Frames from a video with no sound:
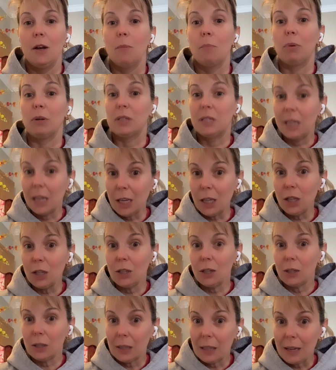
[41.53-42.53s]

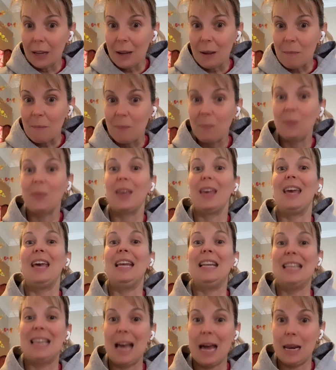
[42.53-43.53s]
particularly
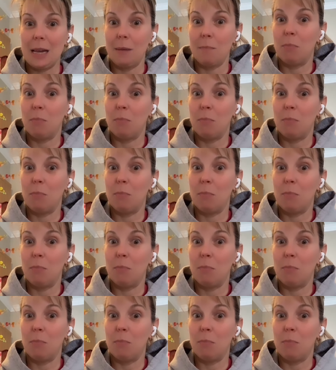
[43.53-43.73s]
in getting